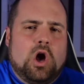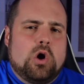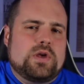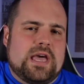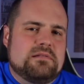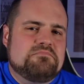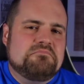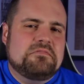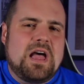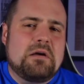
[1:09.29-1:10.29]
Okay,
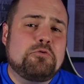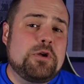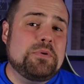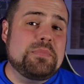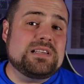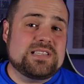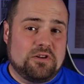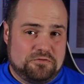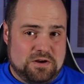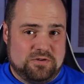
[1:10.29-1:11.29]
I'm creeping
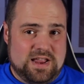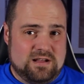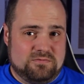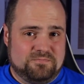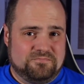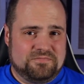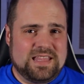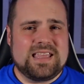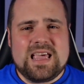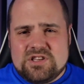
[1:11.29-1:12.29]
myself out now.
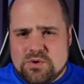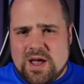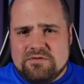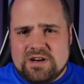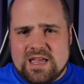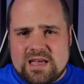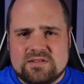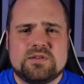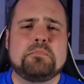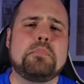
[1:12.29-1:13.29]
In case you haven't
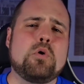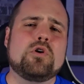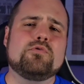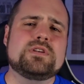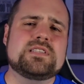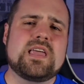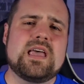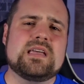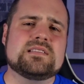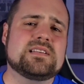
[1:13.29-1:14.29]
guessed, Poker
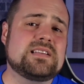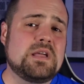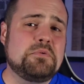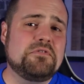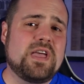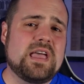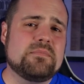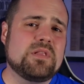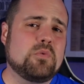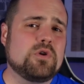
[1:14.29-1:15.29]
Risque is the type of
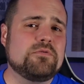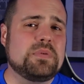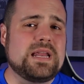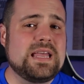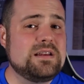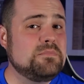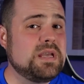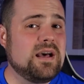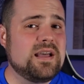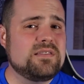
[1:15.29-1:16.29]
game that would have been hidden
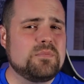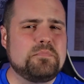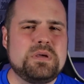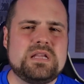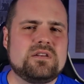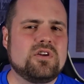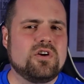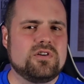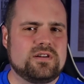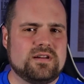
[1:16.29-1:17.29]
behind the beaded
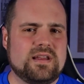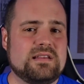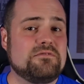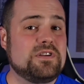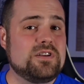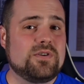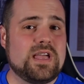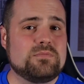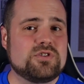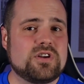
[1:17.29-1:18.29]
curtain in video
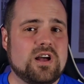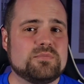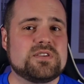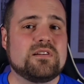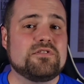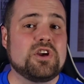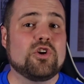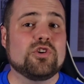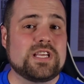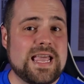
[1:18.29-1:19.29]
game shops of the
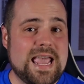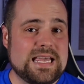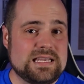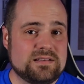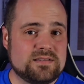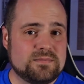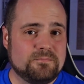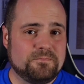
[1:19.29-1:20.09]
early 80s.